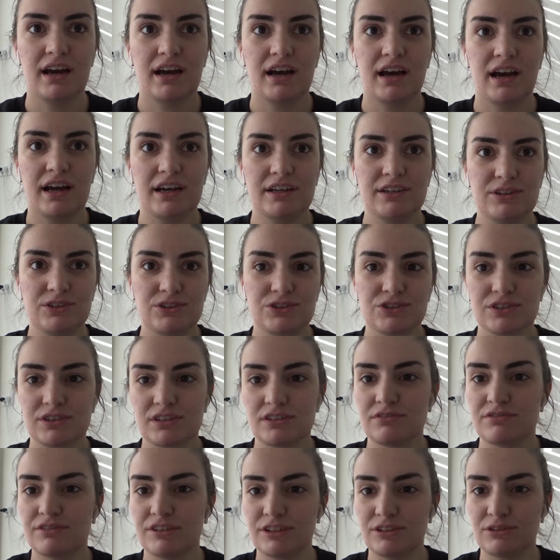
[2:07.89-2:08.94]
I usually
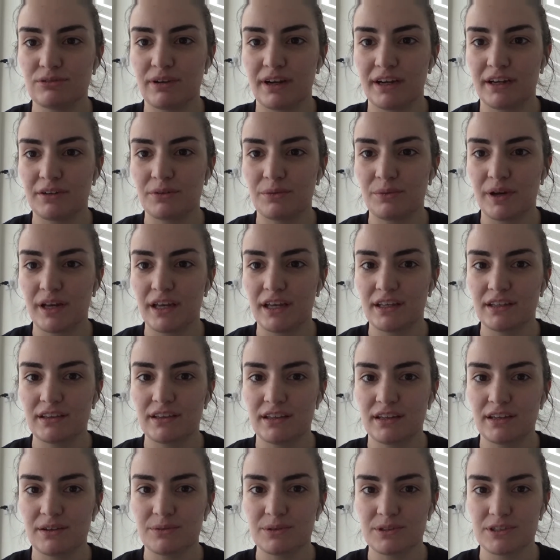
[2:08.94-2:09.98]
feel right away
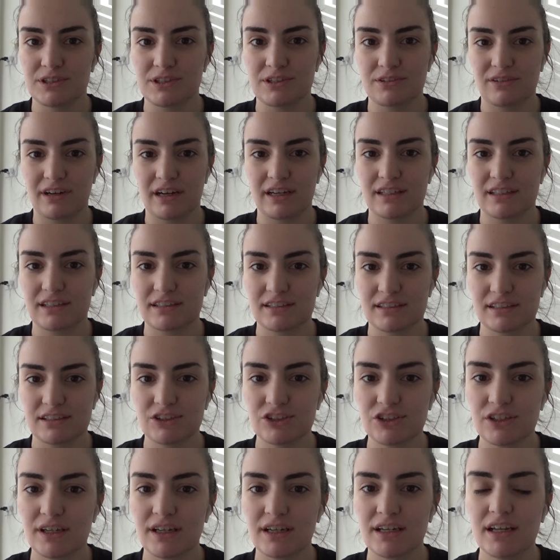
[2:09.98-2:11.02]
that it was the right
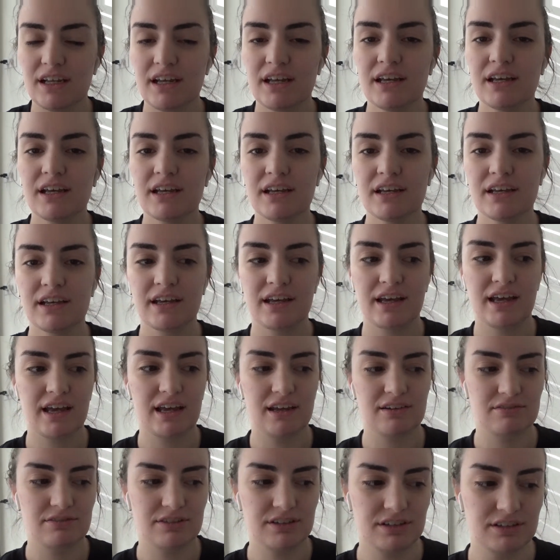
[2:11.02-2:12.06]
decision
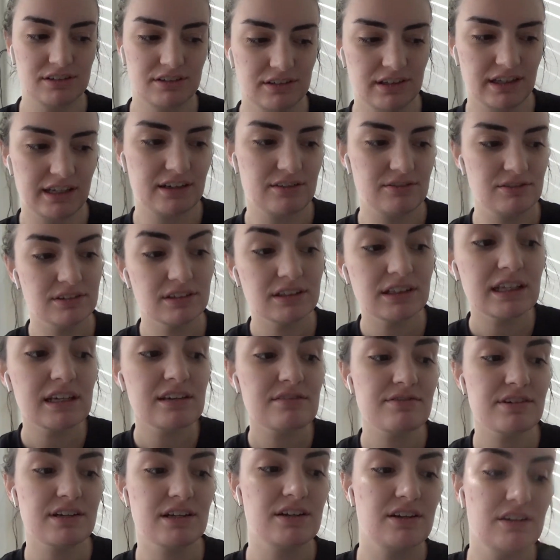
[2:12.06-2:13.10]
and feel like
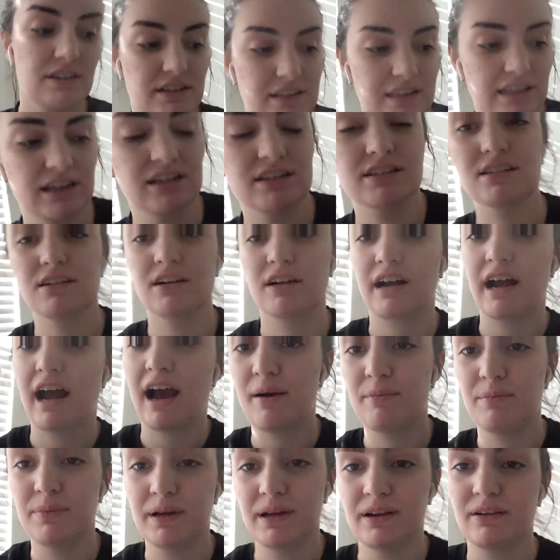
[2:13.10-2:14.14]
relief and good things start
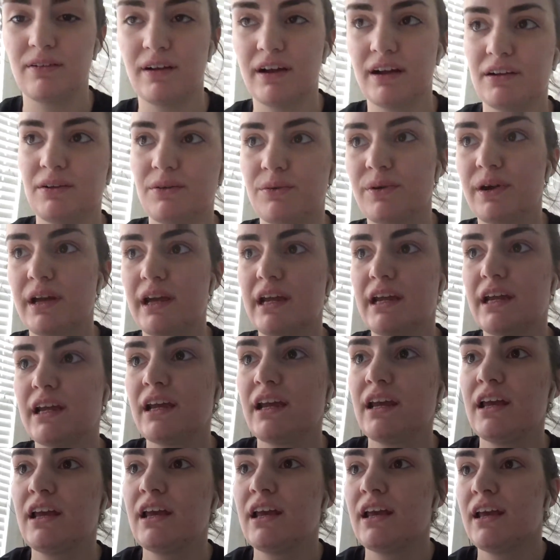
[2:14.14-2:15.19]
happening right away.
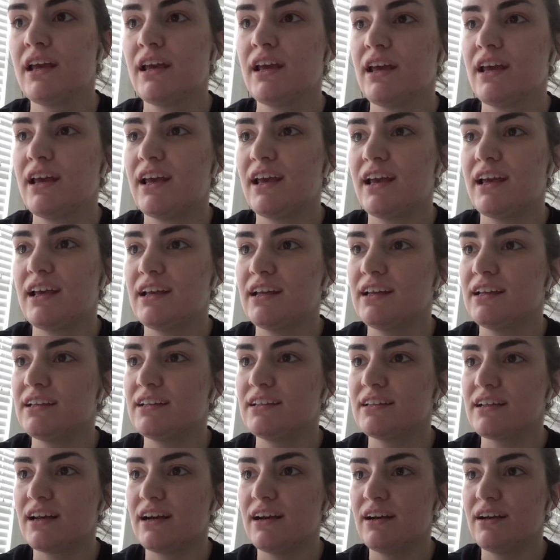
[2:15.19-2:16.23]

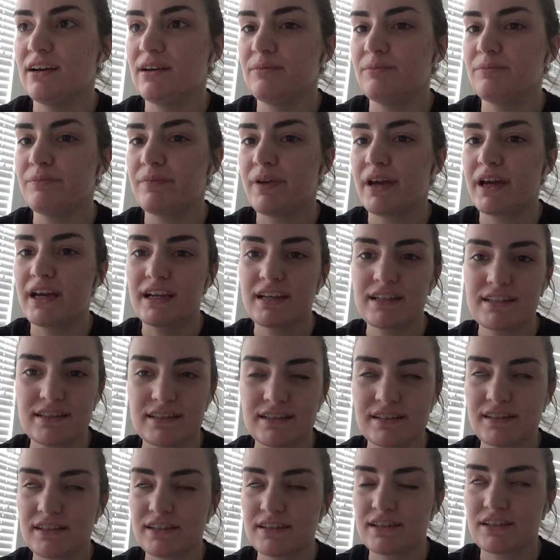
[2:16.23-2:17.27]
And um, I guess
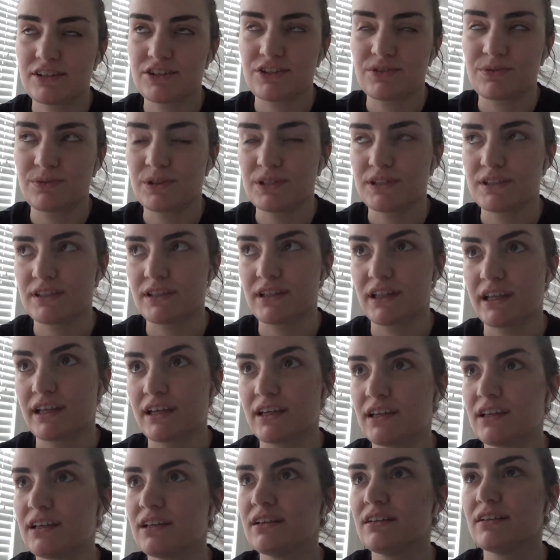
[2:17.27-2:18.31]
this decision wasn't
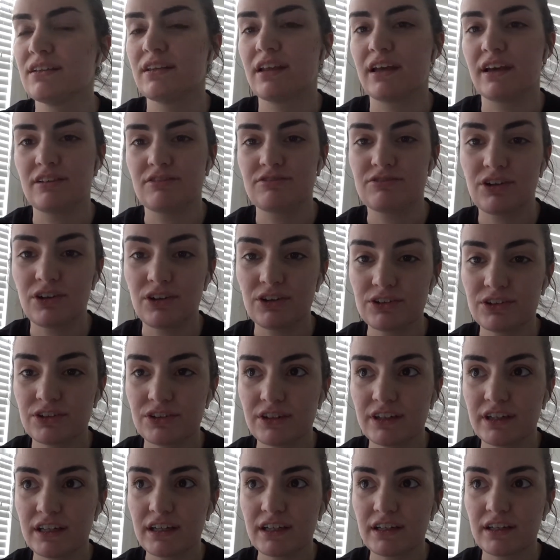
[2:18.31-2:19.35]
like life
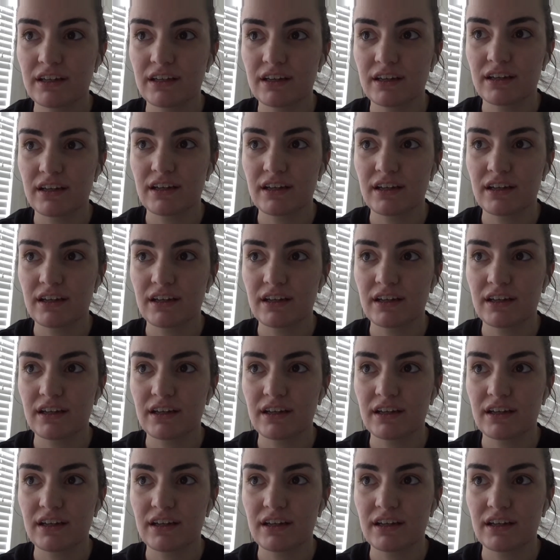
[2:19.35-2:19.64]
altering,